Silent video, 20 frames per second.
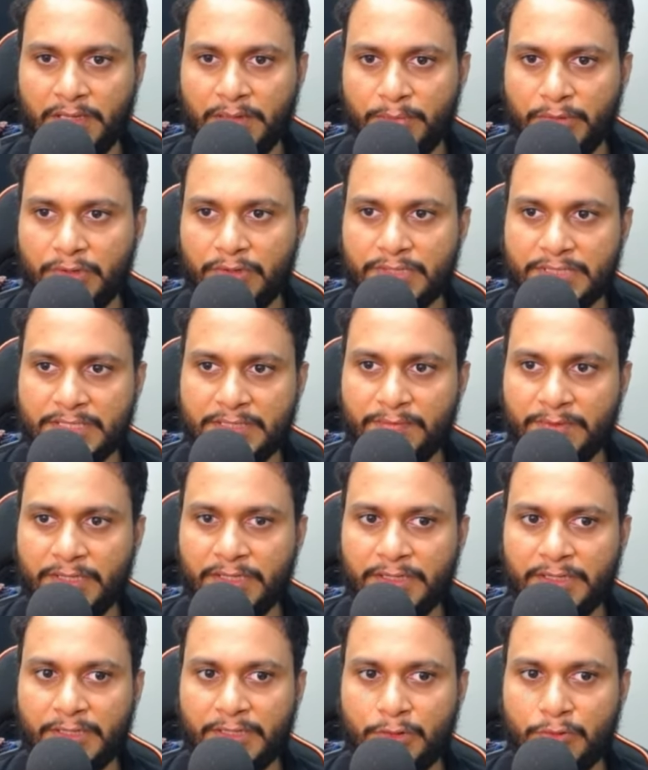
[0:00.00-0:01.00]
Because if
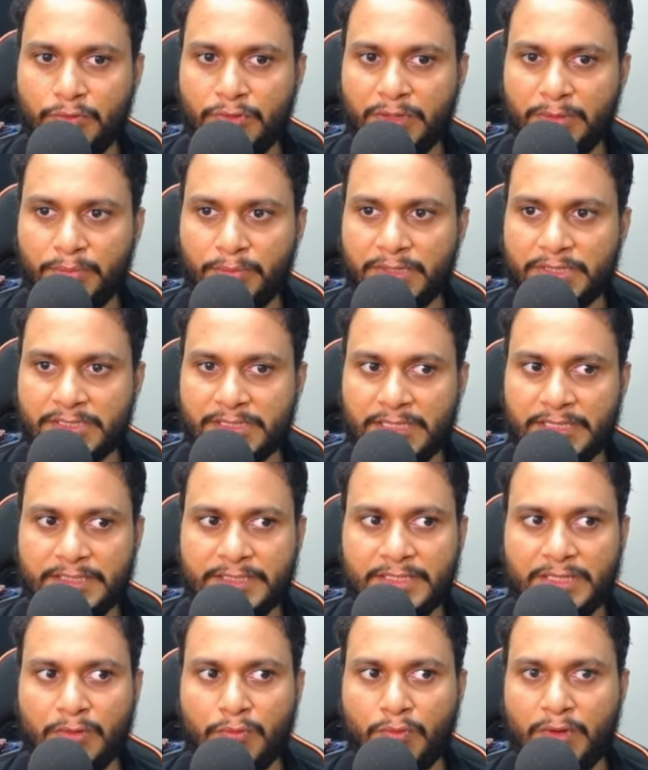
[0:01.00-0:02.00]
there are two numbers, let's
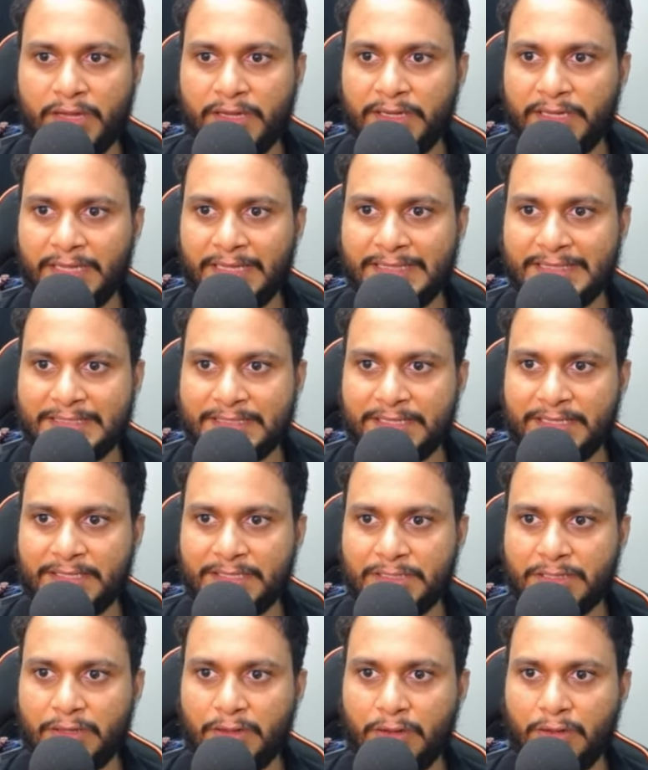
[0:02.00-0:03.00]
say 1 and
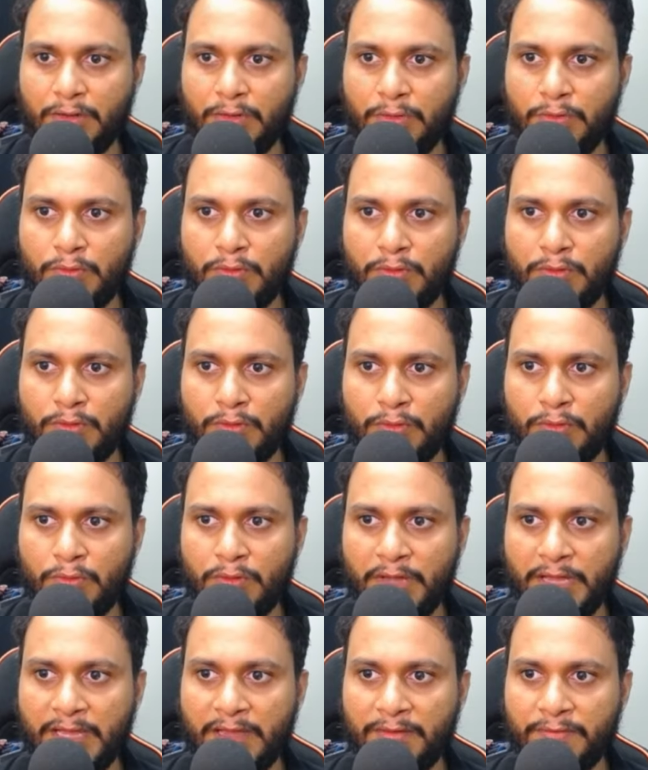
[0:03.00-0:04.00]
6,
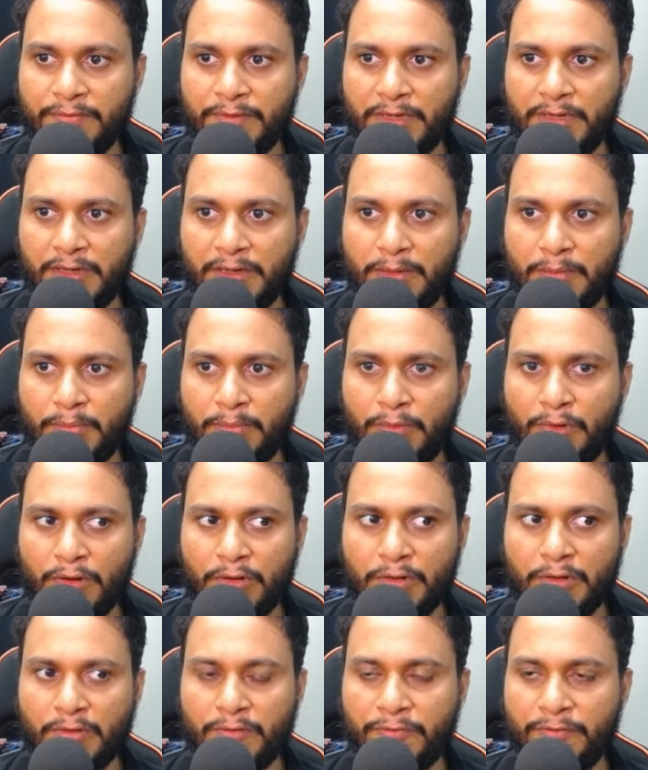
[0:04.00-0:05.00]
who have a
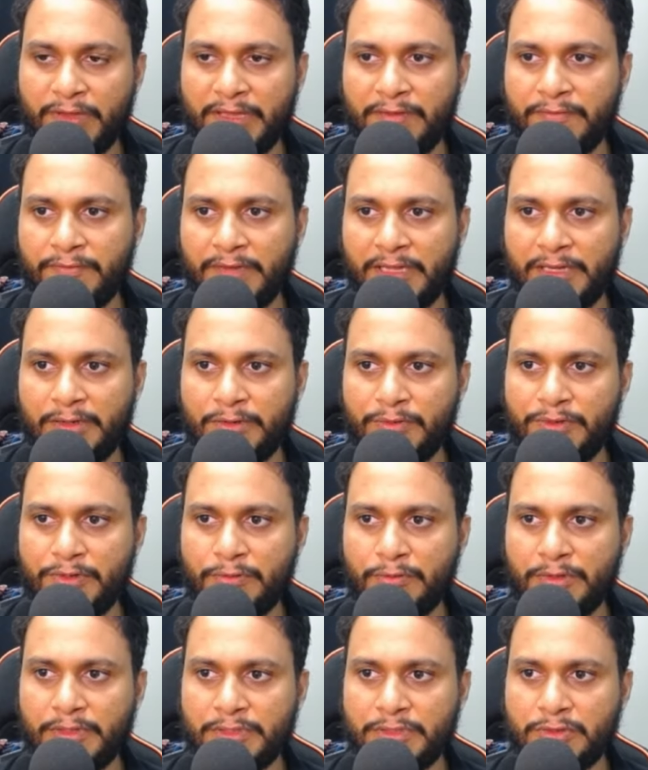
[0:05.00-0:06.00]
mod of 5 value
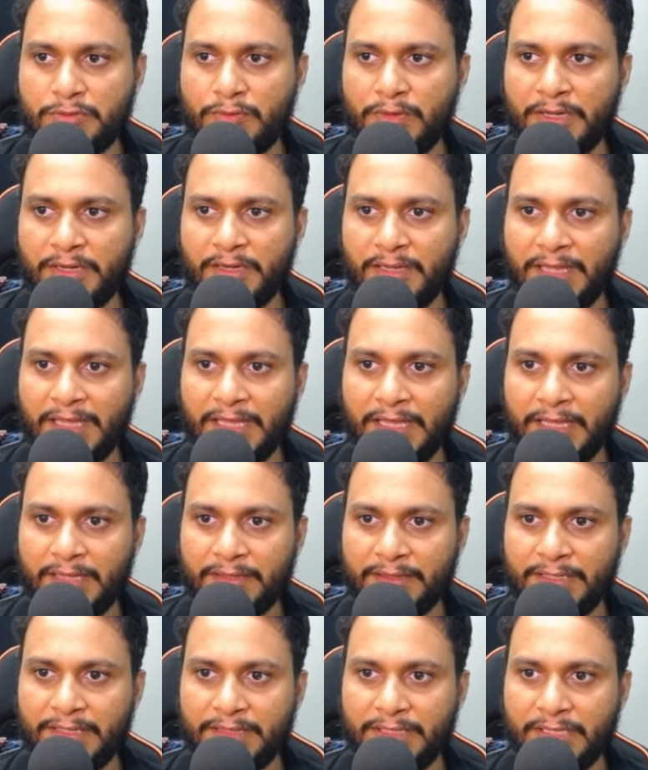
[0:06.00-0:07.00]
equals to 1,
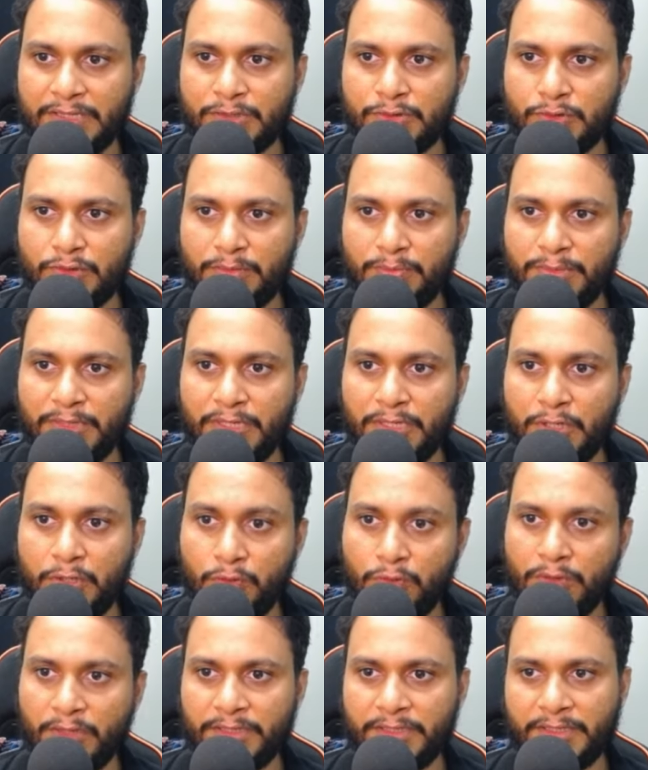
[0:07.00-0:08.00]
then there should be
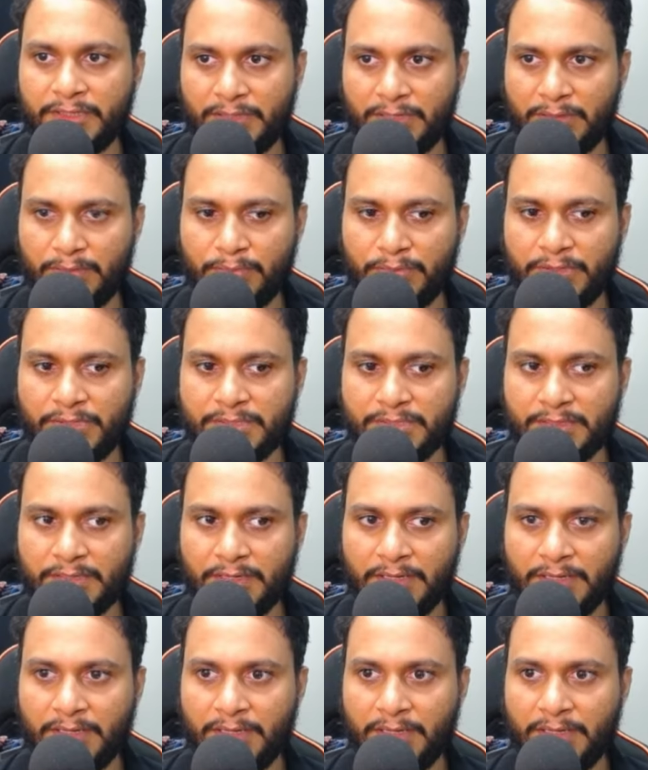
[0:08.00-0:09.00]
two other numbers,
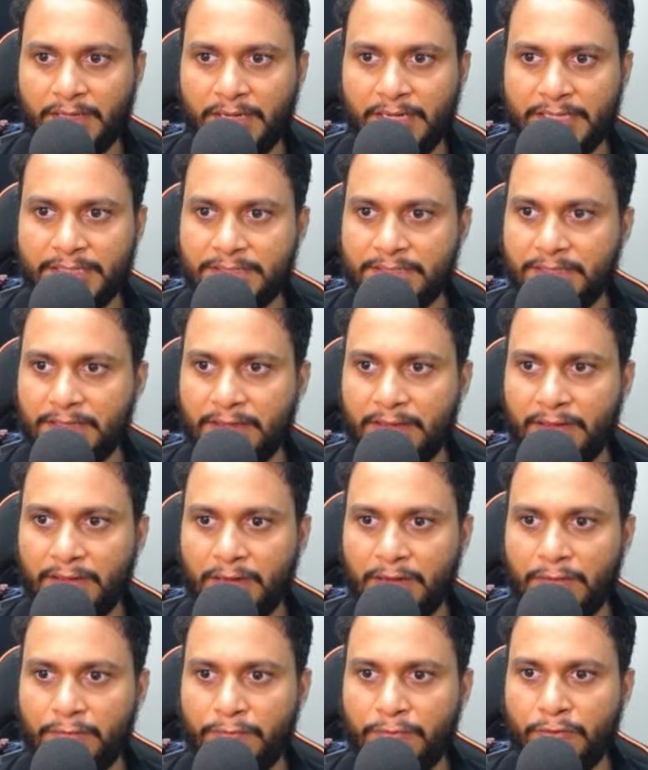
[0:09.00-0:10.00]
let's say
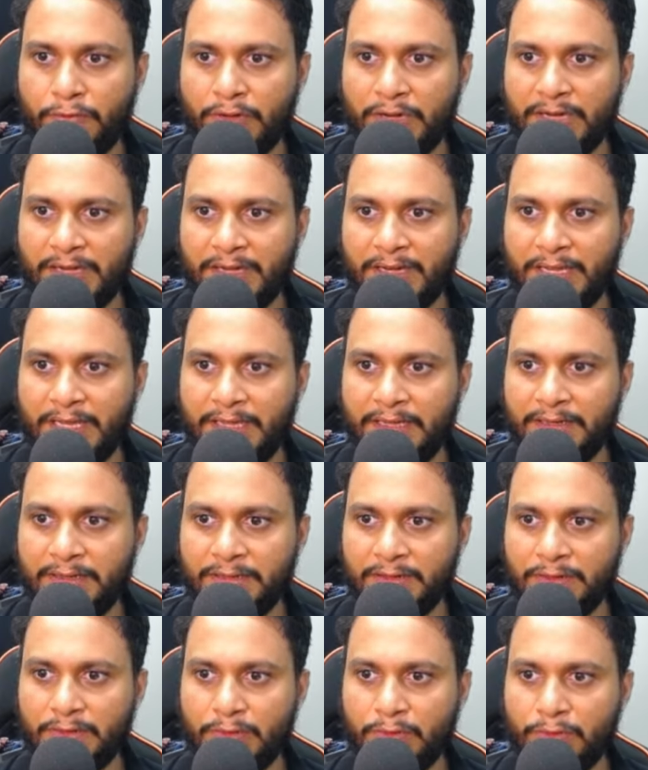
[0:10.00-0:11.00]
4 and
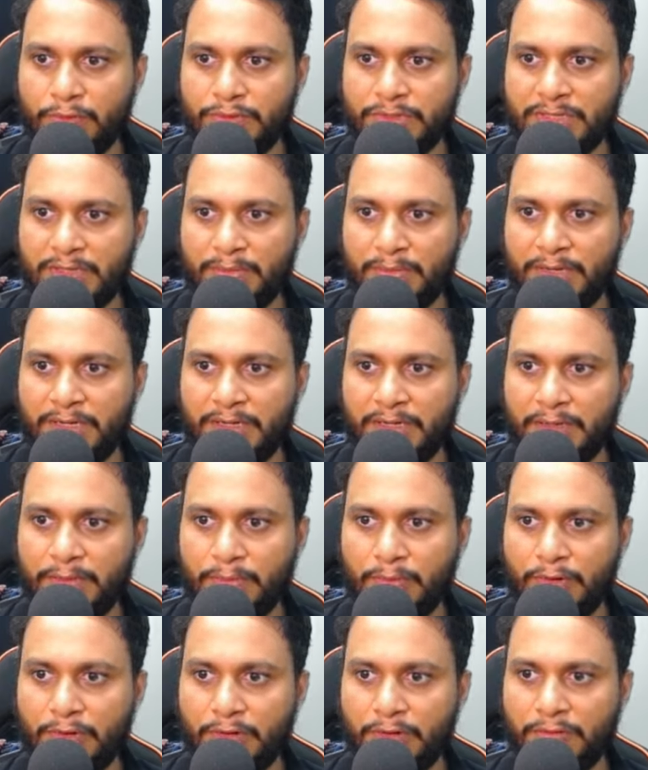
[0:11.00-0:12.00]
9, whose remainder
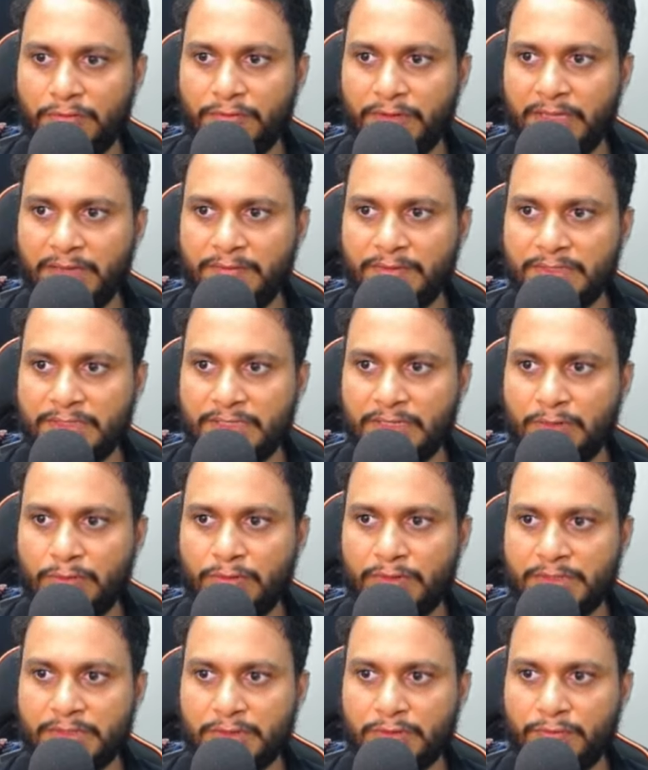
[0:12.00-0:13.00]
mod of 5 is
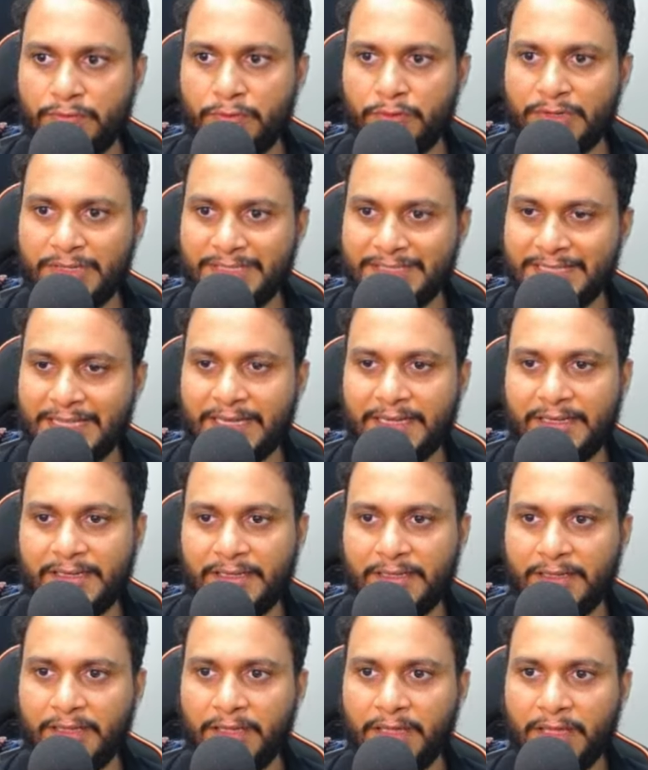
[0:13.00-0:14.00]
equals to 4
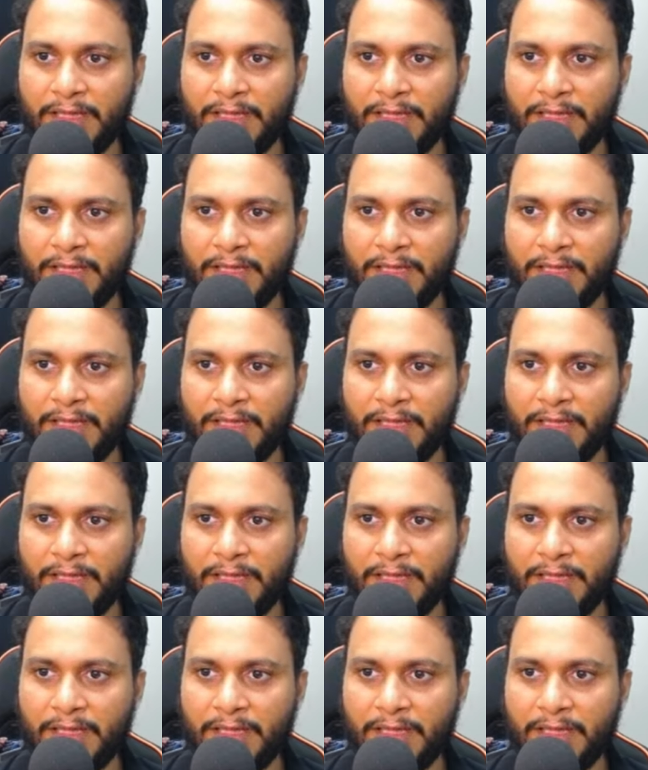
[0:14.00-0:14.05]
exactly.